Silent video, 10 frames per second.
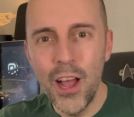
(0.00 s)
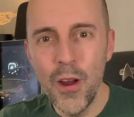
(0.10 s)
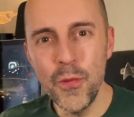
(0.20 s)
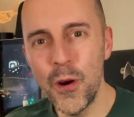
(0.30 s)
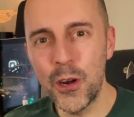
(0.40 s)

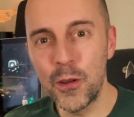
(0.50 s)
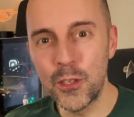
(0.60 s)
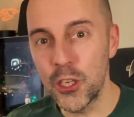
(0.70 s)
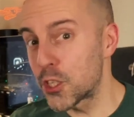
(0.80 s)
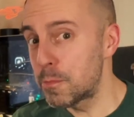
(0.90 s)
Hello and welcome
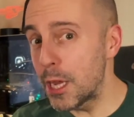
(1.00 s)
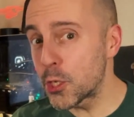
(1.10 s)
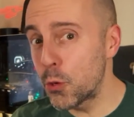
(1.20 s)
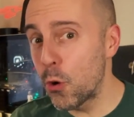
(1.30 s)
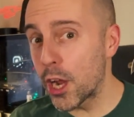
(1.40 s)
to a
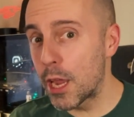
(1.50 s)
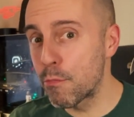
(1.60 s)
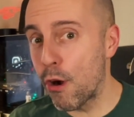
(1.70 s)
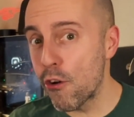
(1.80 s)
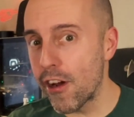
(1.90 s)
special work in
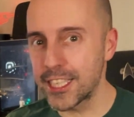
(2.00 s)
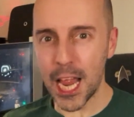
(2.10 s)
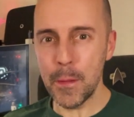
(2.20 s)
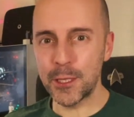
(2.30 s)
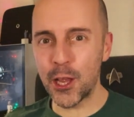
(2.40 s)
progress
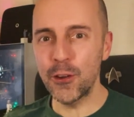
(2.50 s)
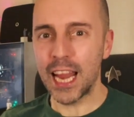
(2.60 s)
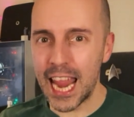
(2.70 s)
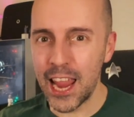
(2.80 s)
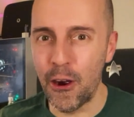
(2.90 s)
episode
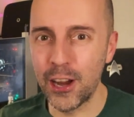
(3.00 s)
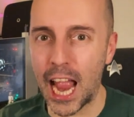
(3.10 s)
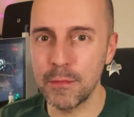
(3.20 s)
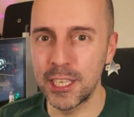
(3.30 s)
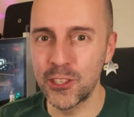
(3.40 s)
here on
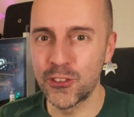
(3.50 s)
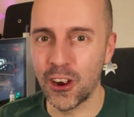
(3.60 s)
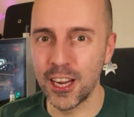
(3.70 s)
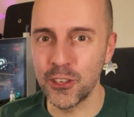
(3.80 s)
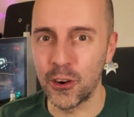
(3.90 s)
Captain's
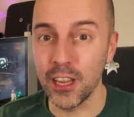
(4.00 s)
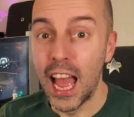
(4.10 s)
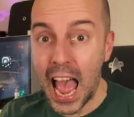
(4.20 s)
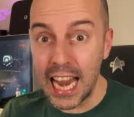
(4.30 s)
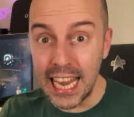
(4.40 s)
Dry Dock.
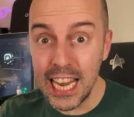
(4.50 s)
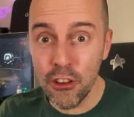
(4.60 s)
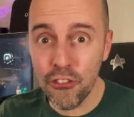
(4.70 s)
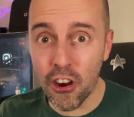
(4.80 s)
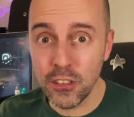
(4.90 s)
And in the
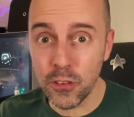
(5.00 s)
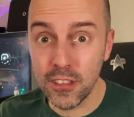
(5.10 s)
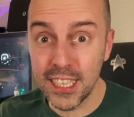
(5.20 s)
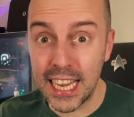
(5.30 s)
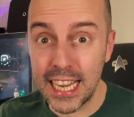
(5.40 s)
dry dock
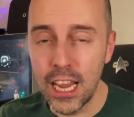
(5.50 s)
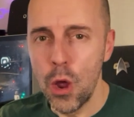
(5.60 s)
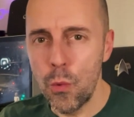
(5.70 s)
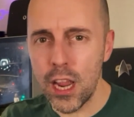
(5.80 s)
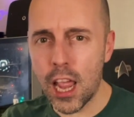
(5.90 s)
today,
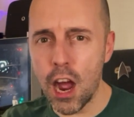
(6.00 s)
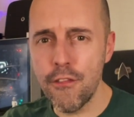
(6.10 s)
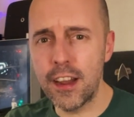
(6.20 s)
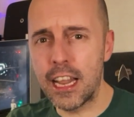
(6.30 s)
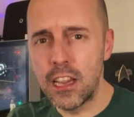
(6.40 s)
we're
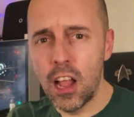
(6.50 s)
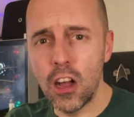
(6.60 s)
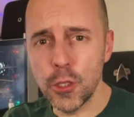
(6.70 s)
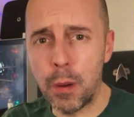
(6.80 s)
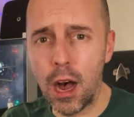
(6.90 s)
covering the
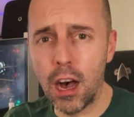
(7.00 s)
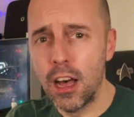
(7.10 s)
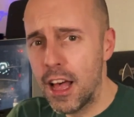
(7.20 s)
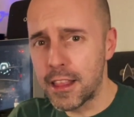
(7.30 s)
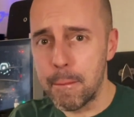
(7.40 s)
last part
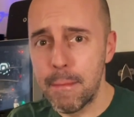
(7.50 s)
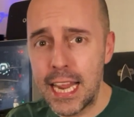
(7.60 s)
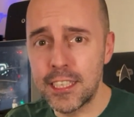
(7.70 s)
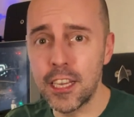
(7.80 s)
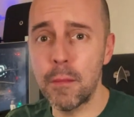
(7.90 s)
that
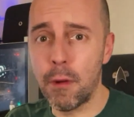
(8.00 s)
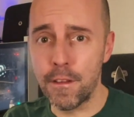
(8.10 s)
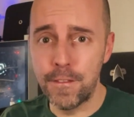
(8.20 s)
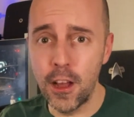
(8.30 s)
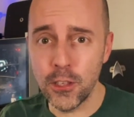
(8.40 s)
makes up my
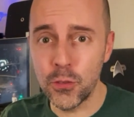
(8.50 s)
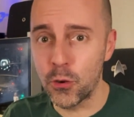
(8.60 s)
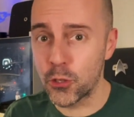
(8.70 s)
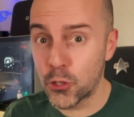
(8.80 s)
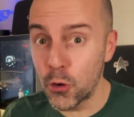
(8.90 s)
first order
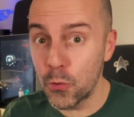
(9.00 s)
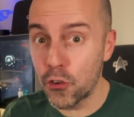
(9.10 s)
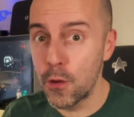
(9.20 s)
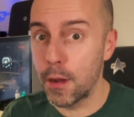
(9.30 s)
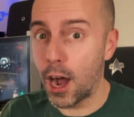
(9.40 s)

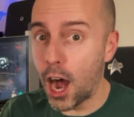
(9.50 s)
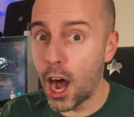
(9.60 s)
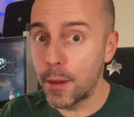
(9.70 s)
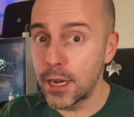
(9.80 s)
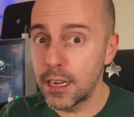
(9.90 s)
Stormtrooper
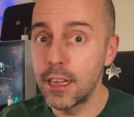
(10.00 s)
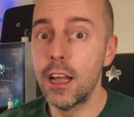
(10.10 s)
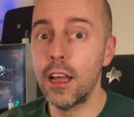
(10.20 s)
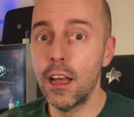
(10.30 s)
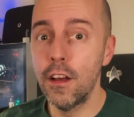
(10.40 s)
armour,
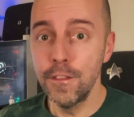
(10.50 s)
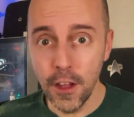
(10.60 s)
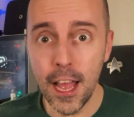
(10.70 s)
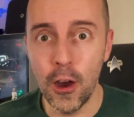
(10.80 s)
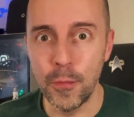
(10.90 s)
the
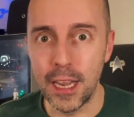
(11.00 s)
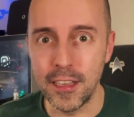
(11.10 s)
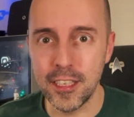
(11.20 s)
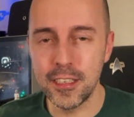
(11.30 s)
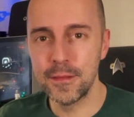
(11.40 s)
helmet.